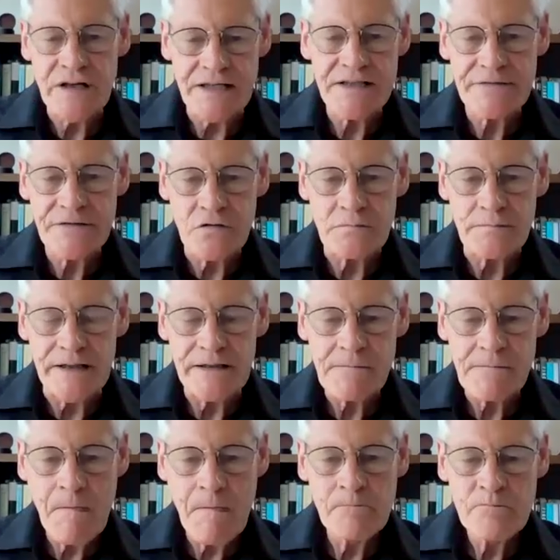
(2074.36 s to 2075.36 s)

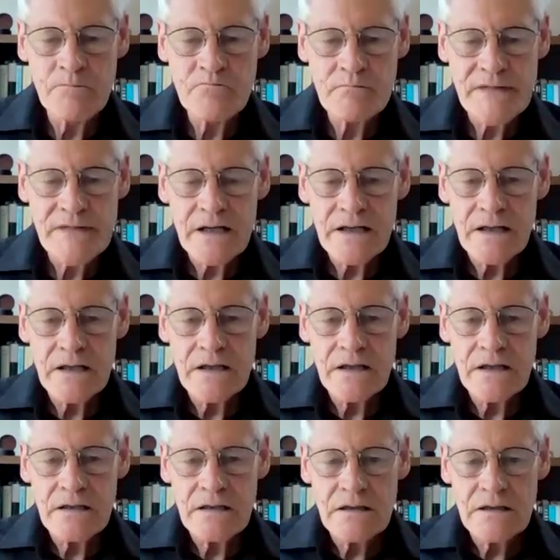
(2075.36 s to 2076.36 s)
transforming
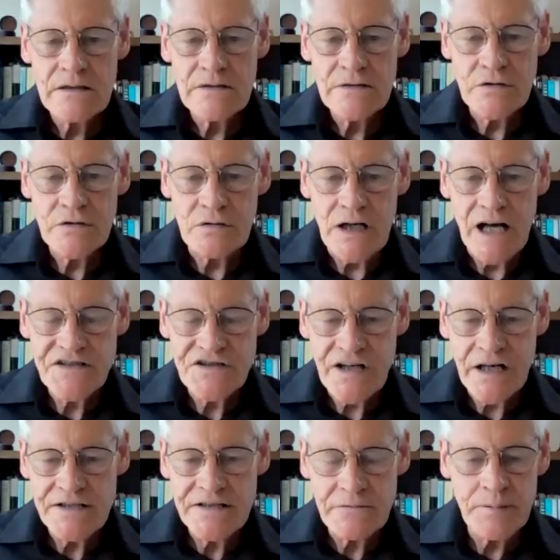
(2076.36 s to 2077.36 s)
through a
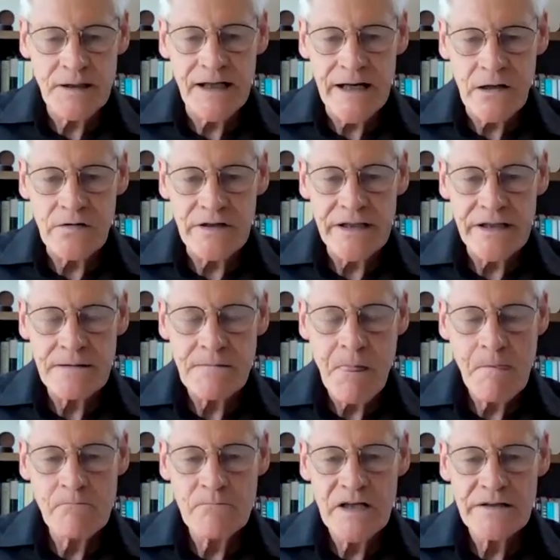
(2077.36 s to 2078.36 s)
change of
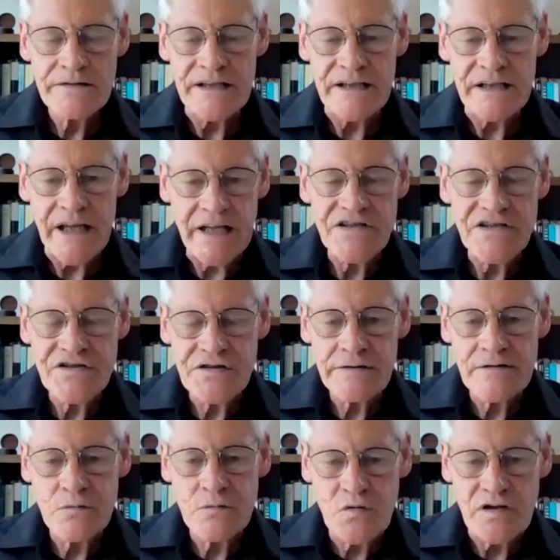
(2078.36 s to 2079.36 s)
polarity the
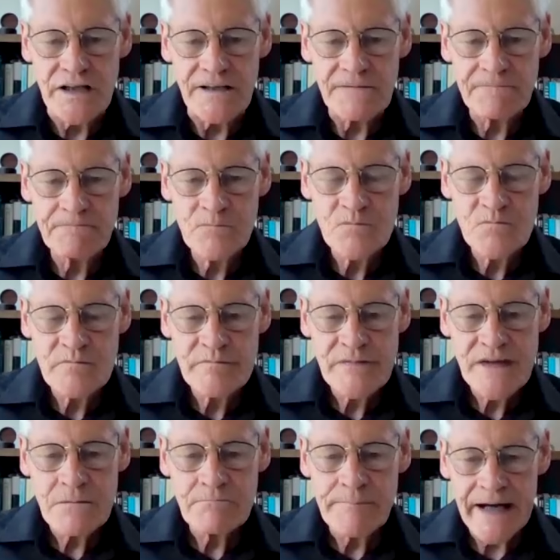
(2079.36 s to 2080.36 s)
energy of the water
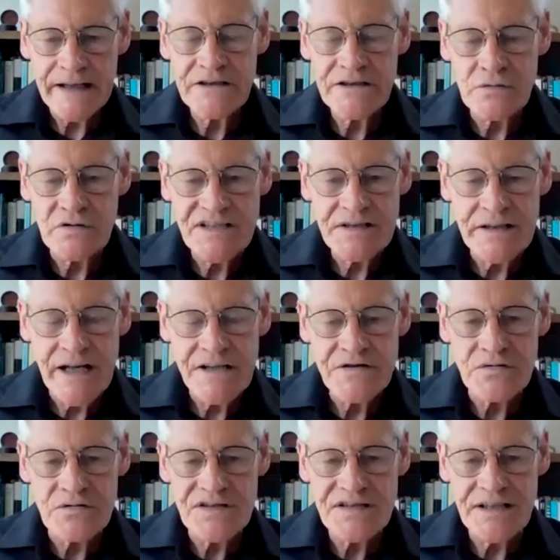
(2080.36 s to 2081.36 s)
back to its
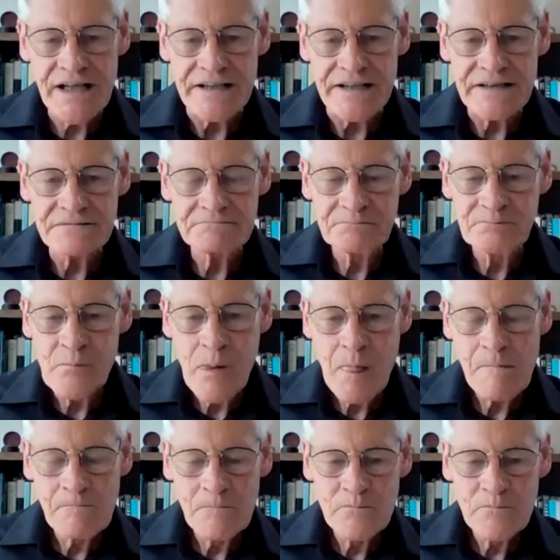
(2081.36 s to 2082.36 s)
natural state.
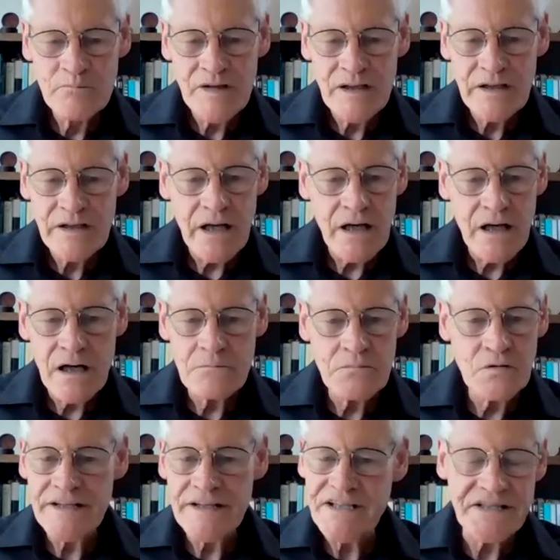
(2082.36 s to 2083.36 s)

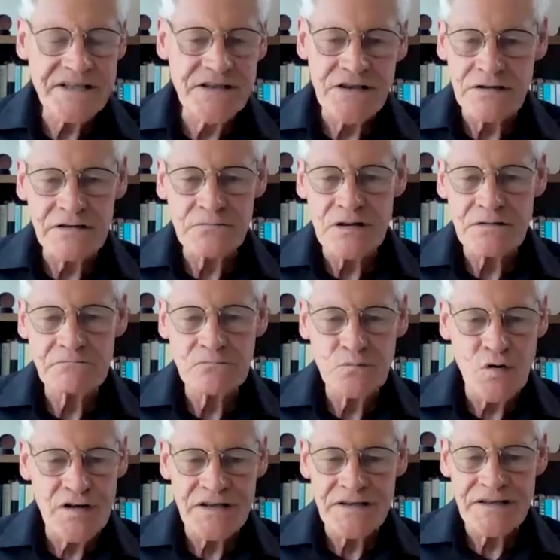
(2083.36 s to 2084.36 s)
We're just doing what
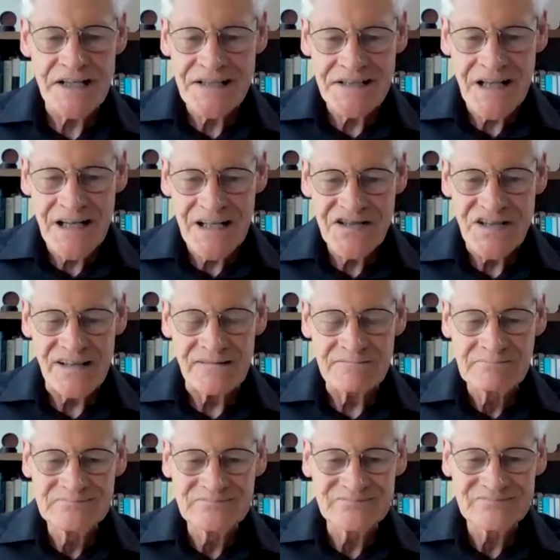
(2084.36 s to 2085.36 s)
water does in nature.